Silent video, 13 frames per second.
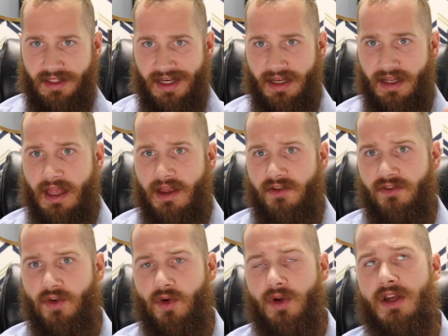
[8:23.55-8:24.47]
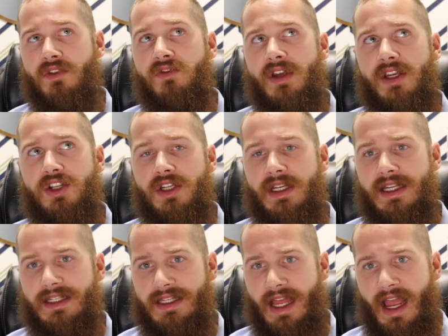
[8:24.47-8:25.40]
That full conviction
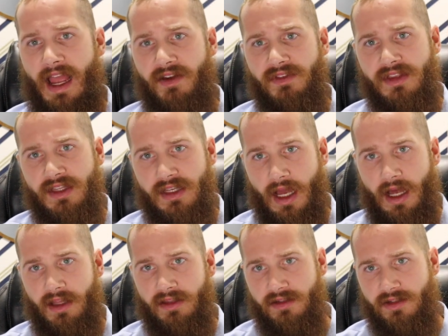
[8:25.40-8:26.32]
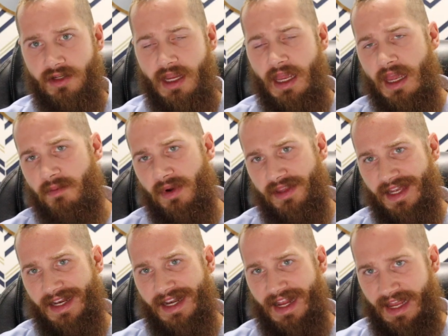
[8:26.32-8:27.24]
is having the knowledge, but
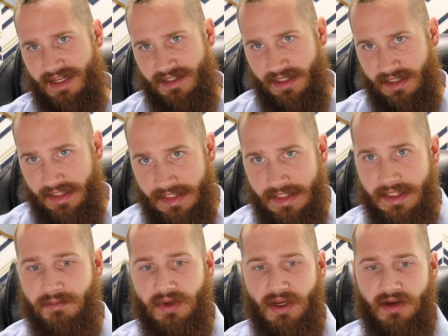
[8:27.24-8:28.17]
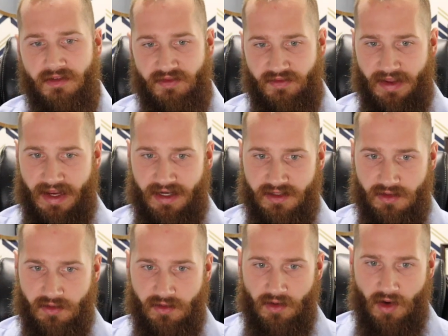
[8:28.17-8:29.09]
that it has a deep
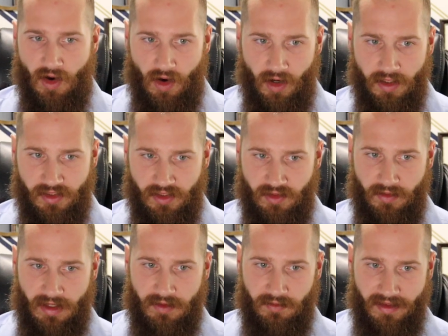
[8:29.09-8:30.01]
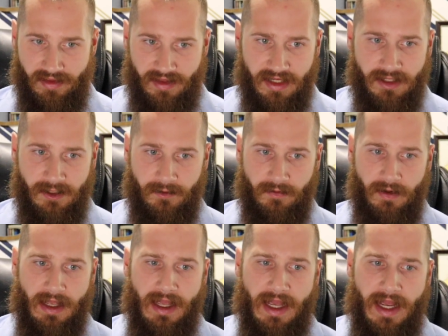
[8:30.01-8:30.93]
effect on you and within you.
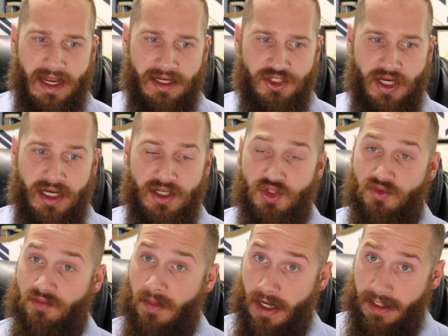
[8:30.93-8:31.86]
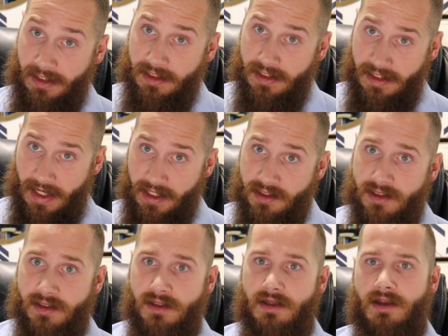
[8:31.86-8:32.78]
A change of mind,
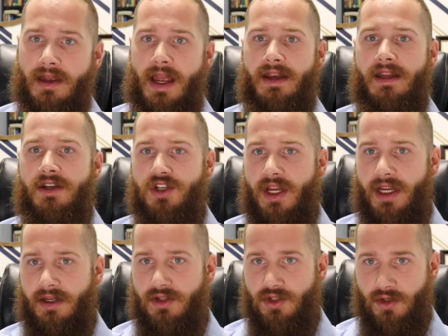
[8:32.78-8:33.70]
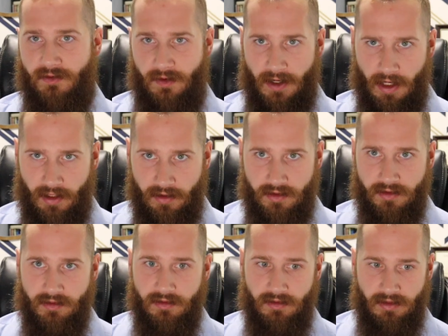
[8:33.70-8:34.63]
yes, and a change of heart,
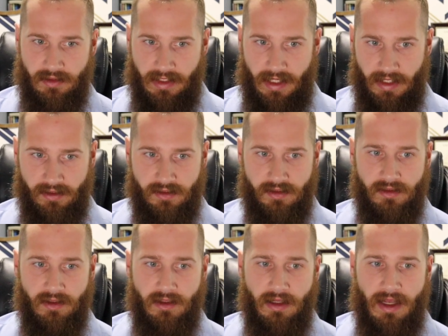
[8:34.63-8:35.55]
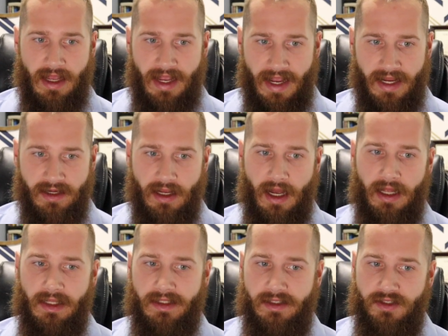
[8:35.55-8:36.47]
yes. Head
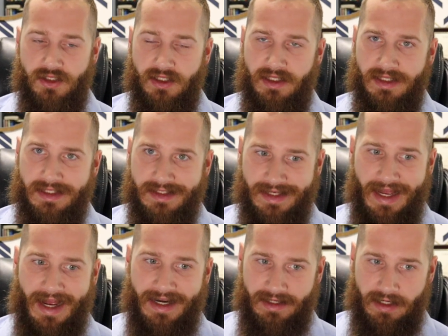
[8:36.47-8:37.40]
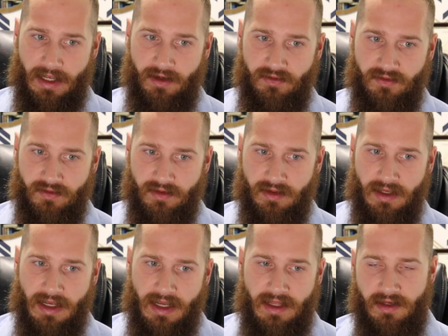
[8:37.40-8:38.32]
knowledge is not enough.
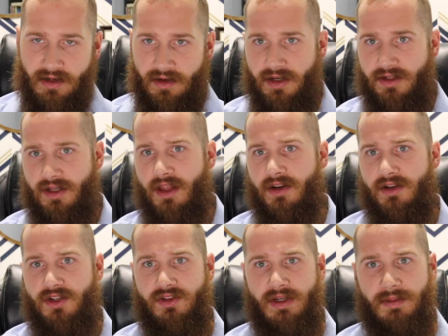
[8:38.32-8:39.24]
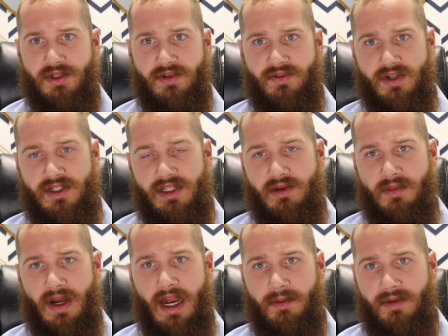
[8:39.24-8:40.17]
There, there's another scripture verse in the
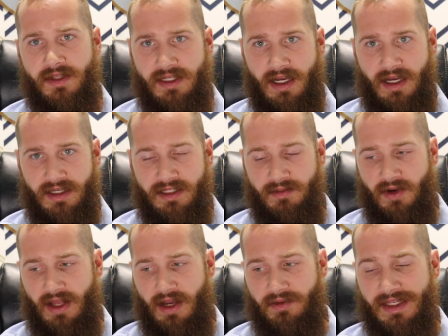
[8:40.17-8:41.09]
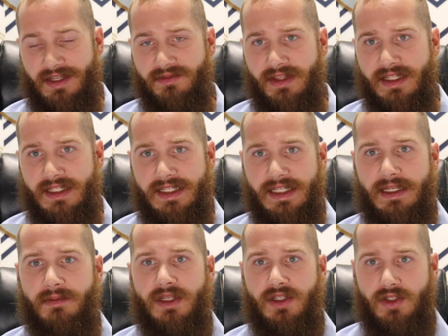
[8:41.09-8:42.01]
Bible that talks about how even the
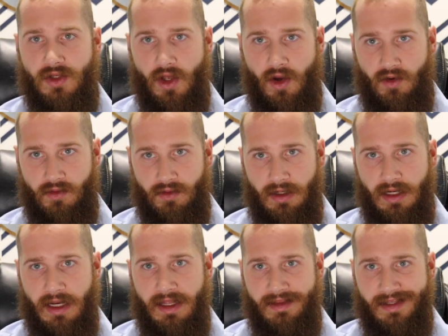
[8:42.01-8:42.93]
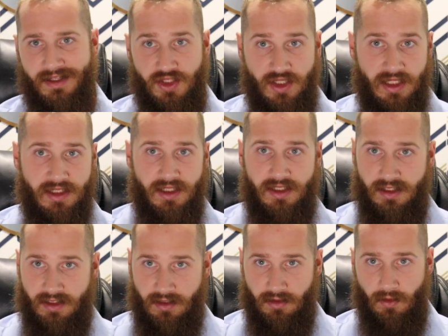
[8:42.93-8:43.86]
demons know that Jesus
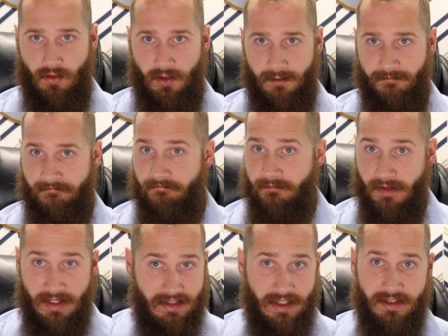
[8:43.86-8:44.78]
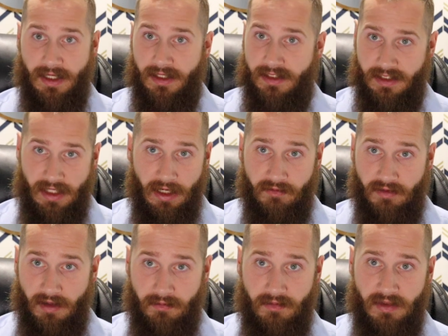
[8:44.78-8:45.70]
is the Lord. It does not save
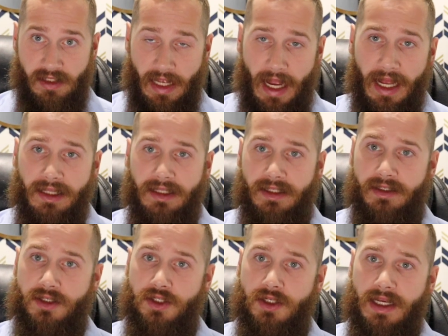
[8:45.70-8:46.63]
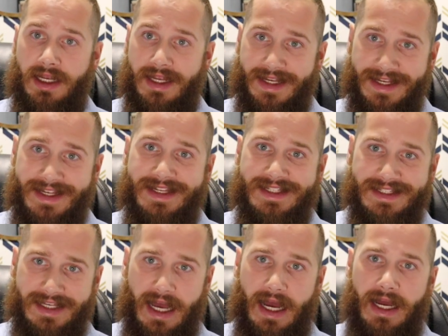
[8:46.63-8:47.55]
them. Knowledge is
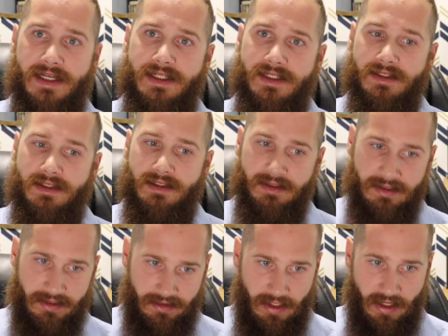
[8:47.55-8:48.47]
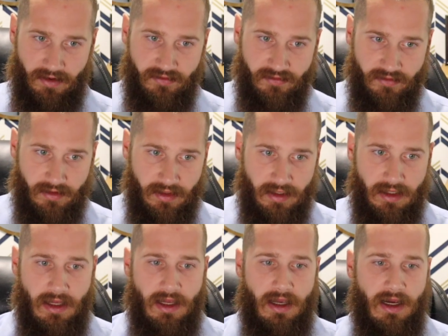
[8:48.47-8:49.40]
not enough.
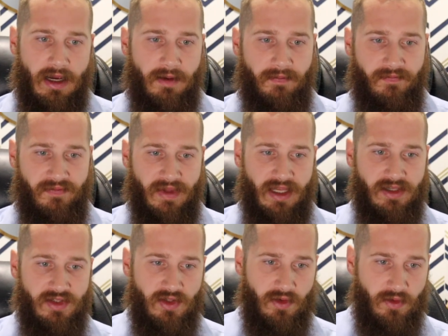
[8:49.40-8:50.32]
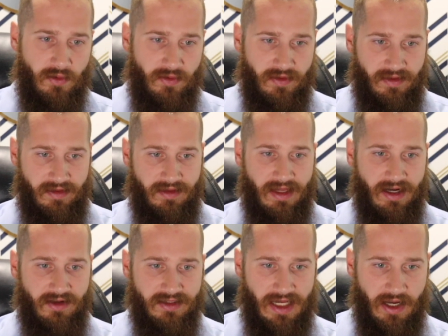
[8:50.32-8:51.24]
Um, and so
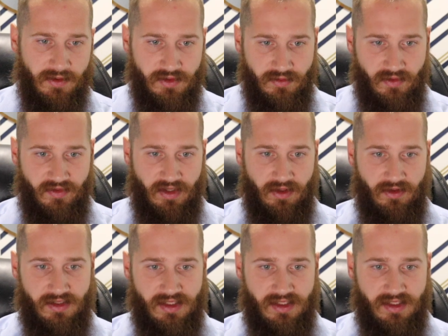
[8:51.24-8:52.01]
there is how it's revealed.